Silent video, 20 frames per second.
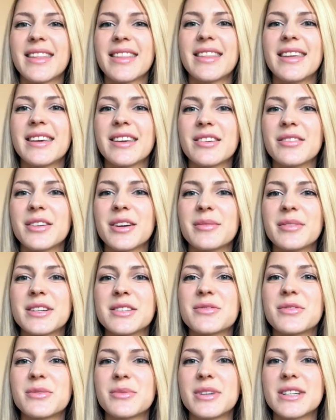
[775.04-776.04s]
Thank you very
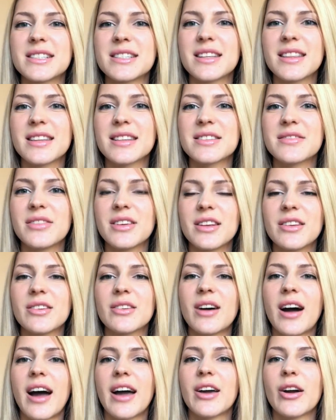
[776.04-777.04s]
much for watching this
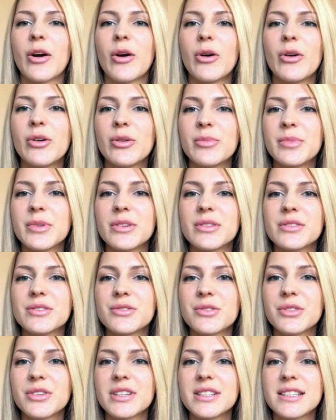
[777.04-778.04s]
video. I hope you
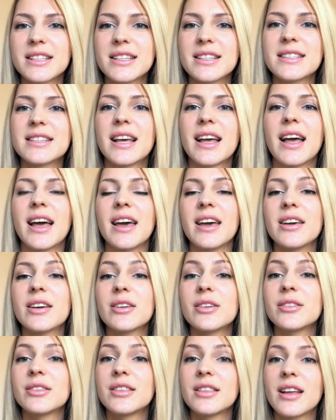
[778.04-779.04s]
enjoyed it, and
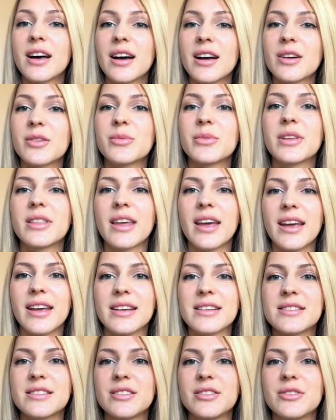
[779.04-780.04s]
good luck with
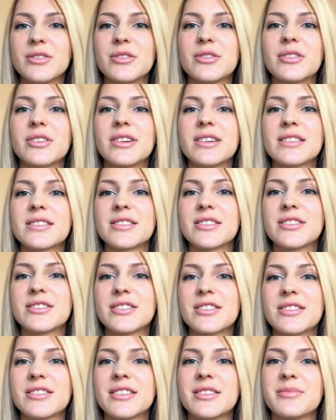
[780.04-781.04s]
acing your
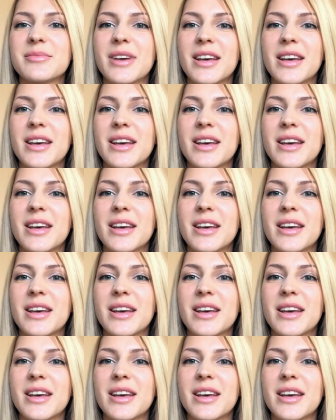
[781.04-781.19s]
search engine